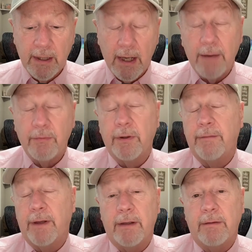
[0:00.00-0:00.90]
I really
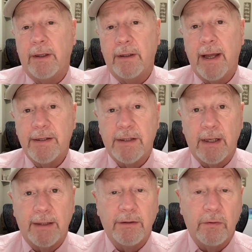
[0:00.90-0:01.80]
think it has a
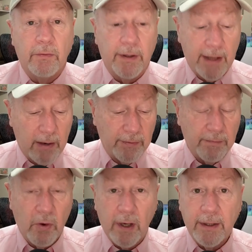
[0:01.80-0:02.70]
lot to do with how we
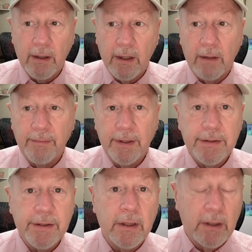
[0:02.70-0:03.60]
market our companies,